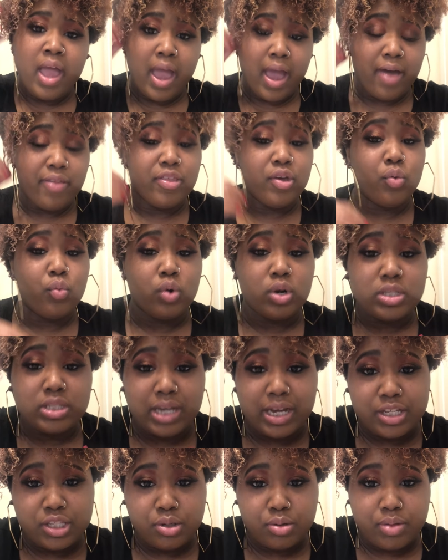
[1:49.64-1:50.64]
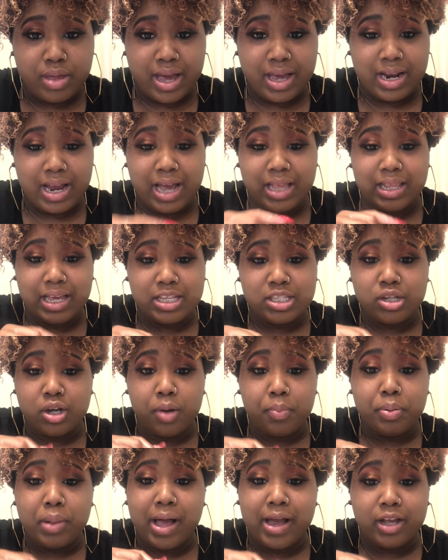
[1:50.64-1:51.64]
And then once I do that, I like to
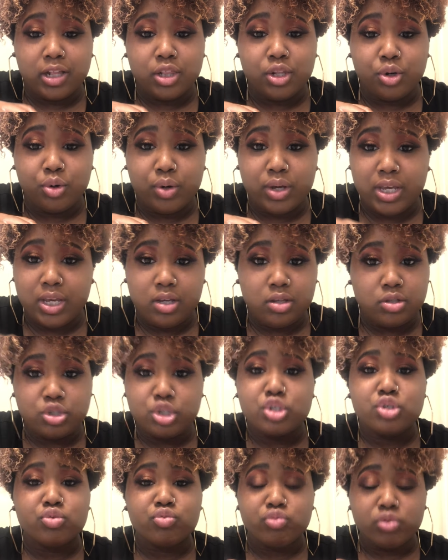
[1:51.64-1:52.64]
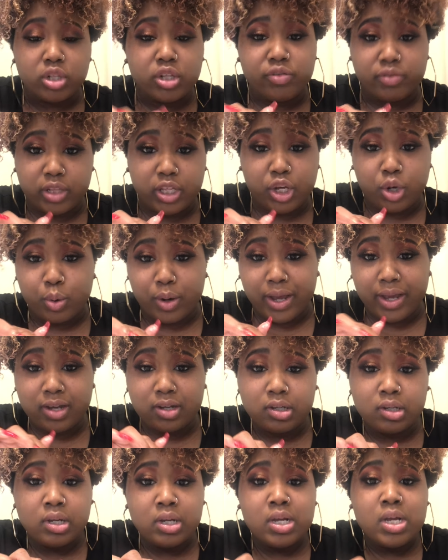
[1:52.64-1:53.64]
apply a little heat, just really, really quick,
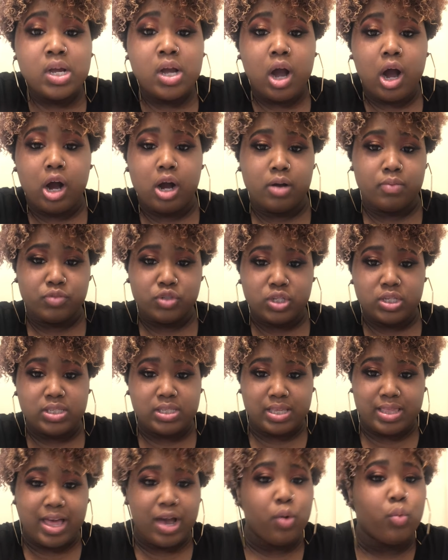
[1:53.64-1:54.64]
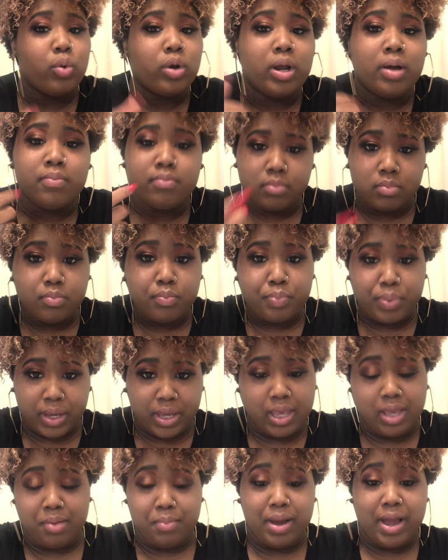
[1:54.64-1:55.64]
just so that when I'm
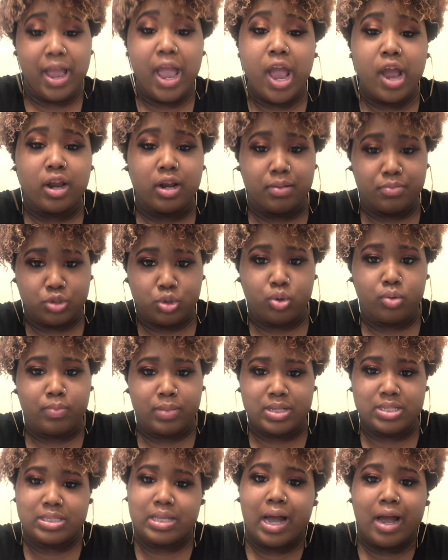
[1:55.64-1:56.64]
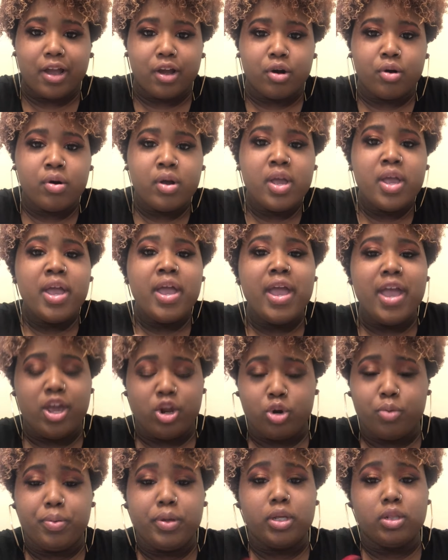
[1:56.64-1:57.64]
picking my hair and I'm doing my style,
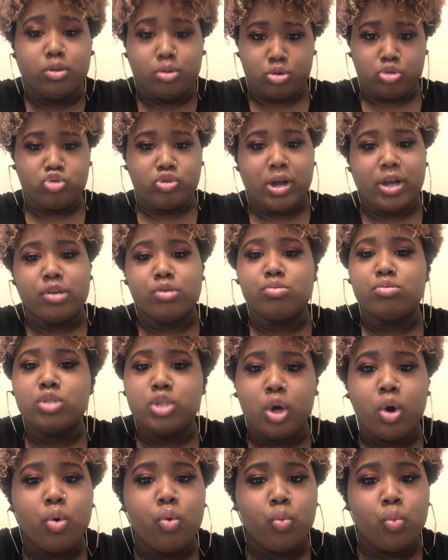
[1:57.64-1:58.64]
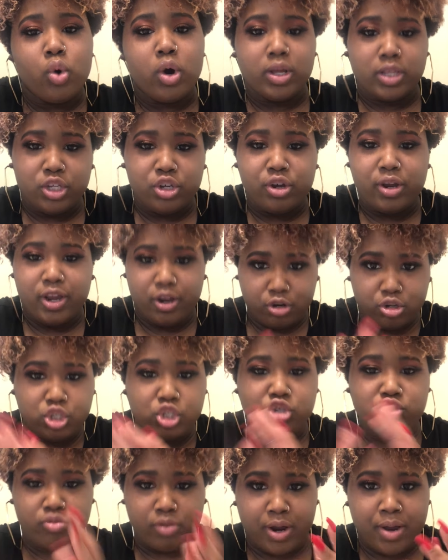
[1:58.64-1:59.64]
it'll be a little dry. You don't want your hair to
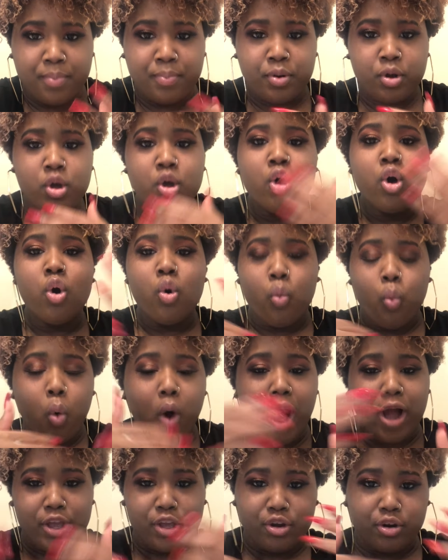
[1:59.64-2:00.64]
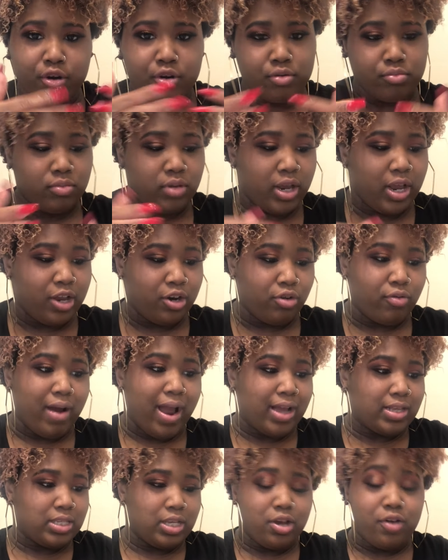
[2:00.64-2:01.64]
drip while you're
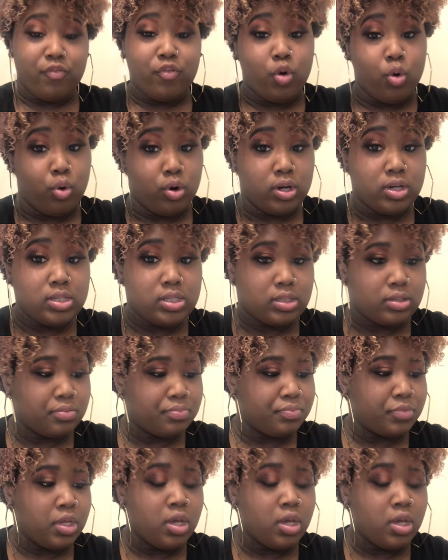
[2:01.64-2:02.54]
interacting, of course.